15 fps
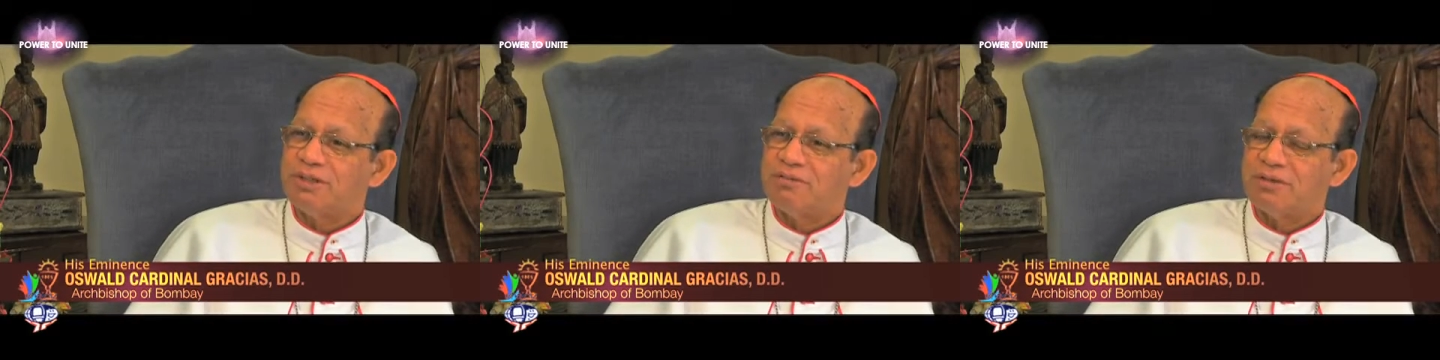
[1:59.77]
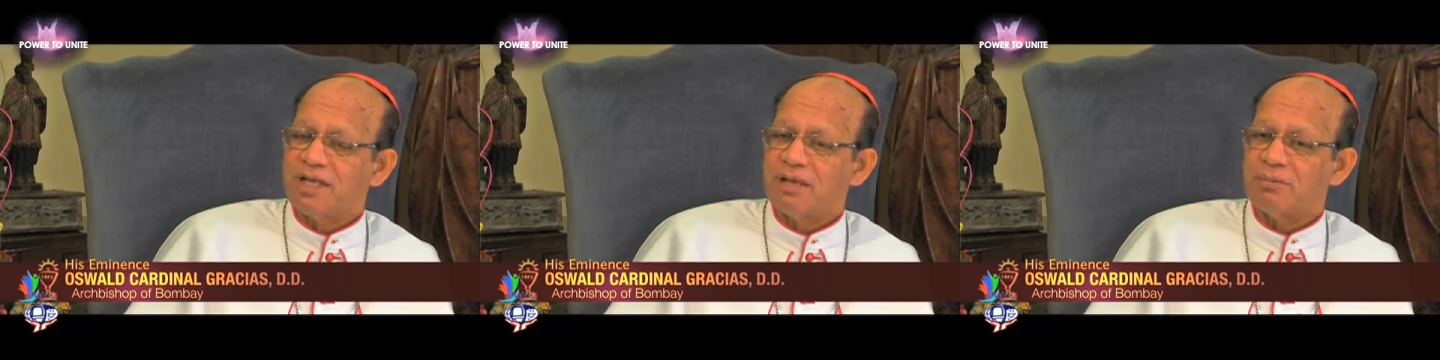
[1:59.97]

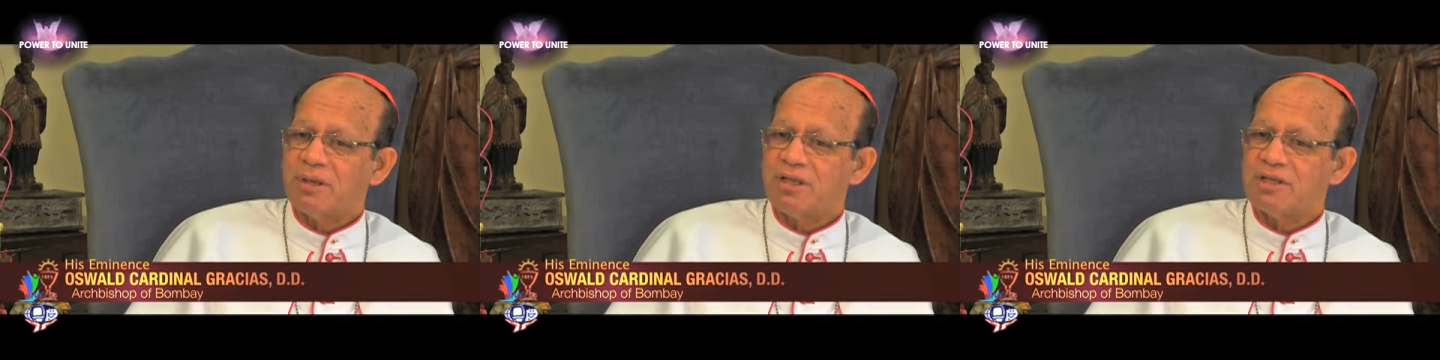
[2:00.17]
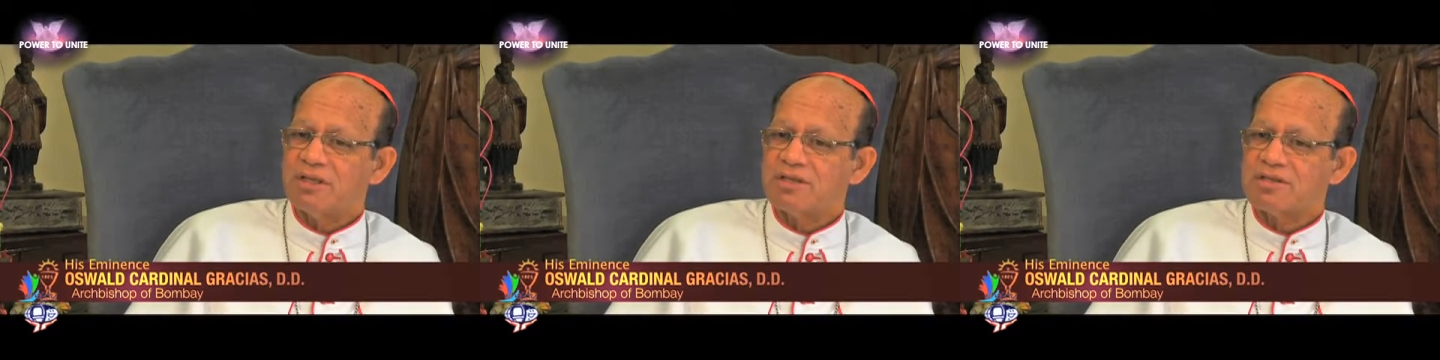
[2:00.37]
when I
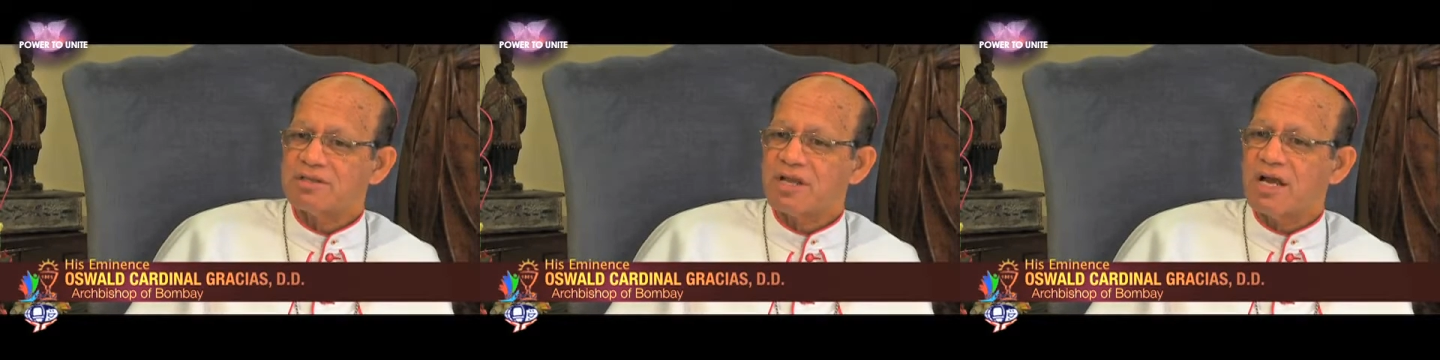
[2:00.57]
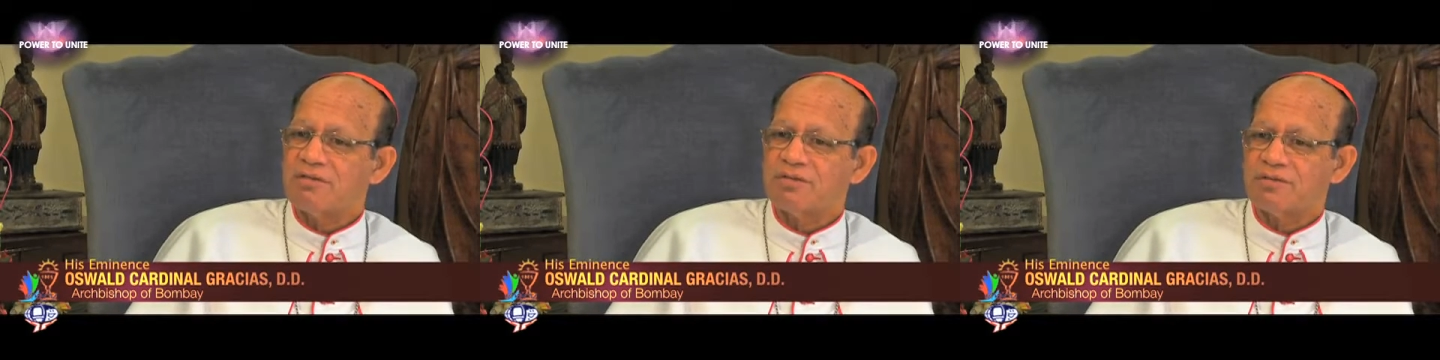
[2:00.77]
met the
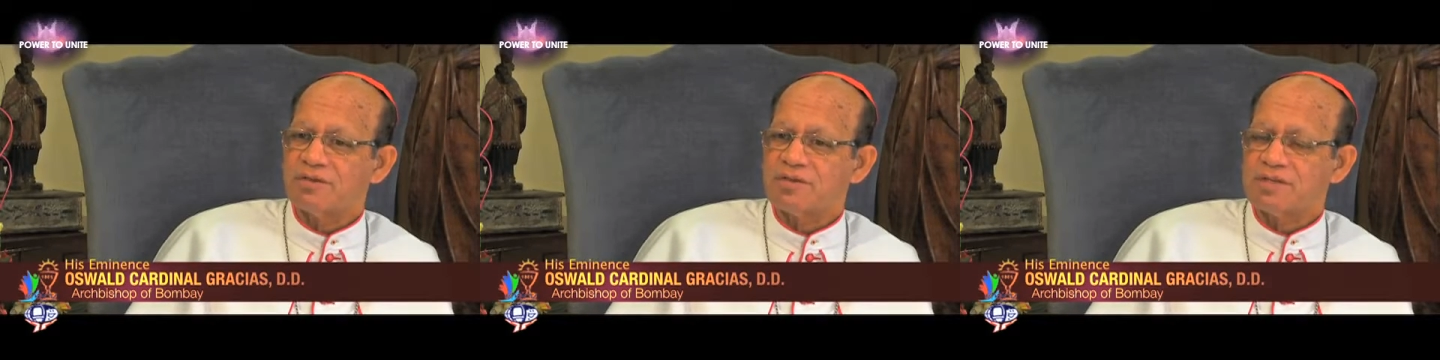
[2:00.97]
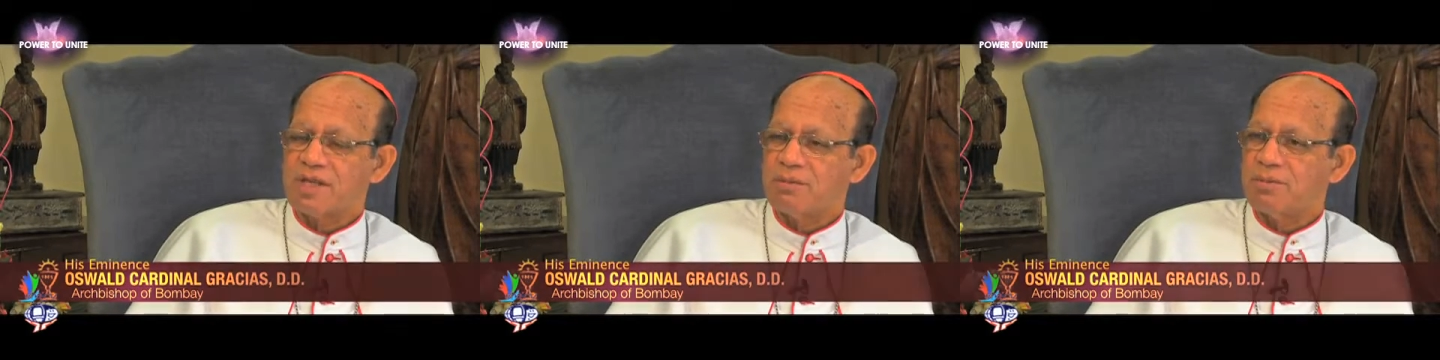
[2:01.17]
staff of
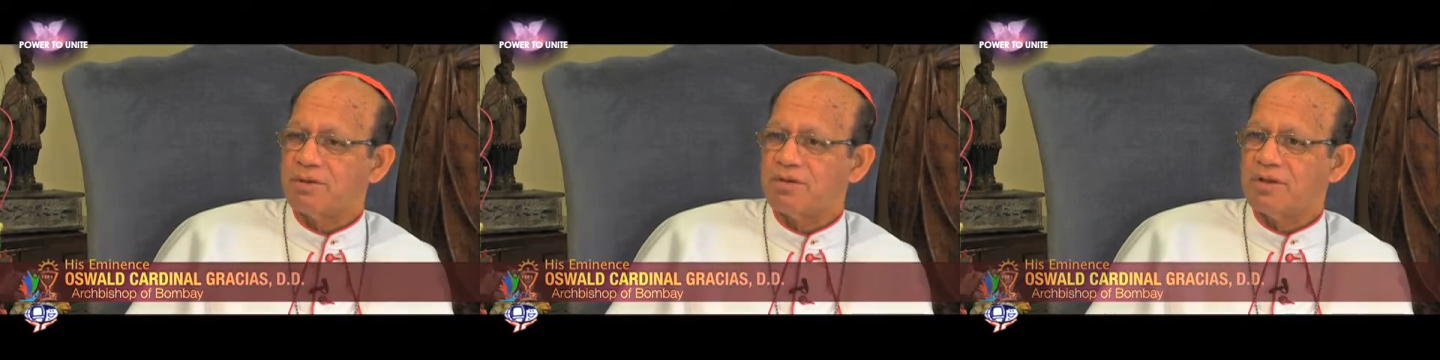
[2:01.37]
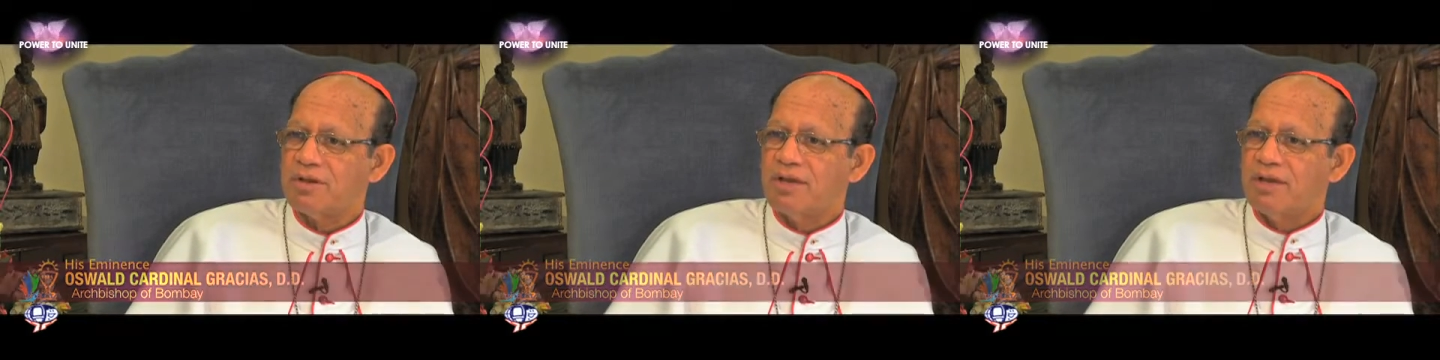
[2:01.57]
the
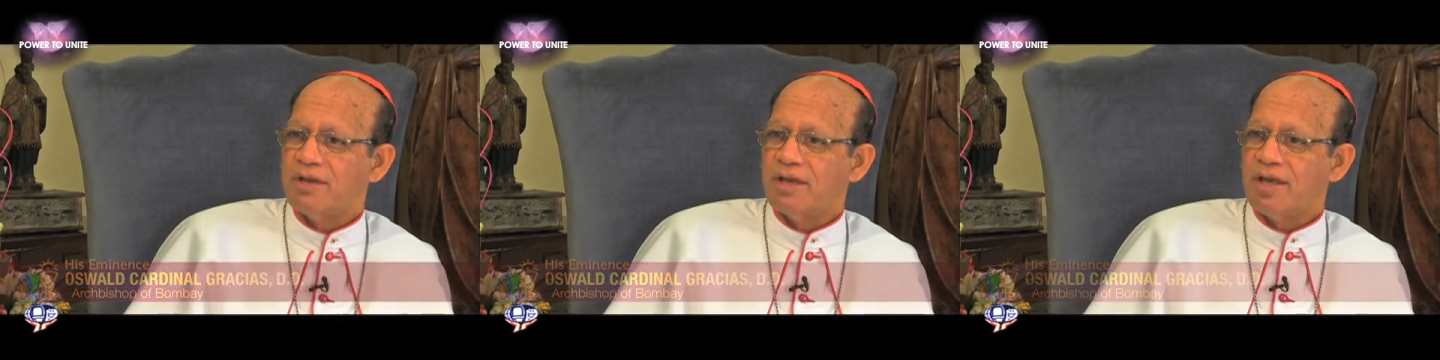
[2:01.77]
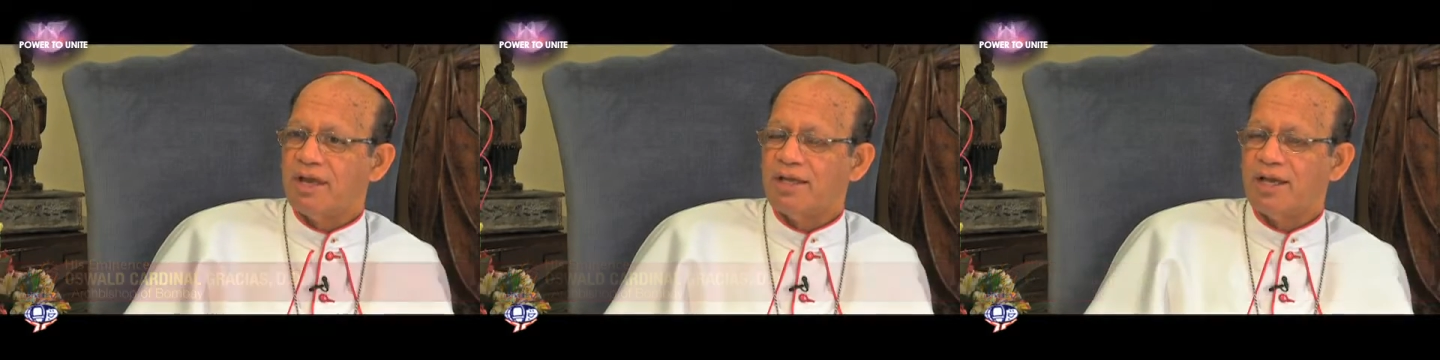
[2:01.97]
seminary,
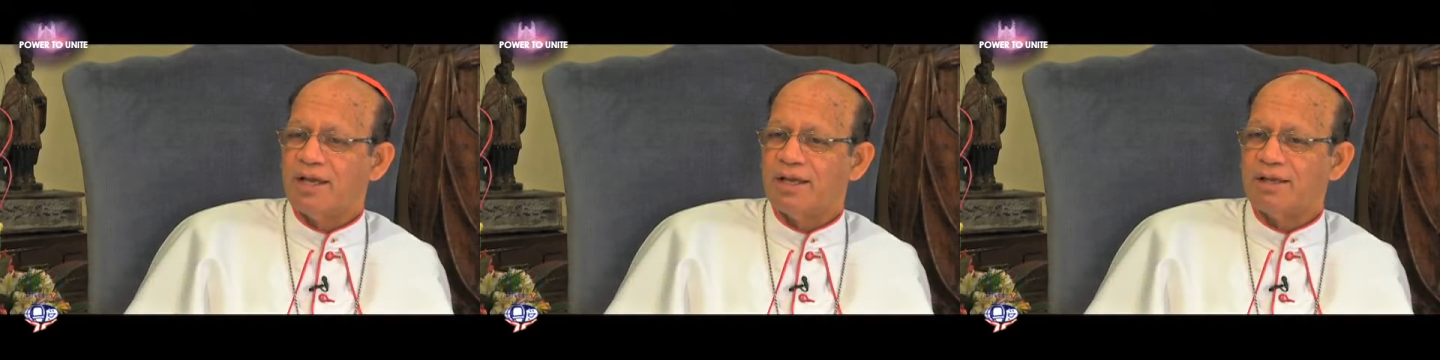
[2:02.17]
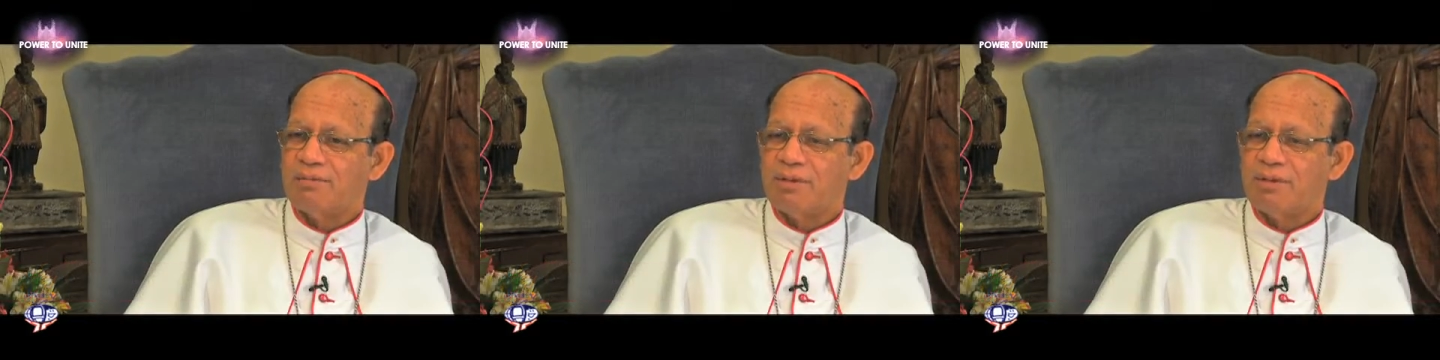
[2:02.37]
and I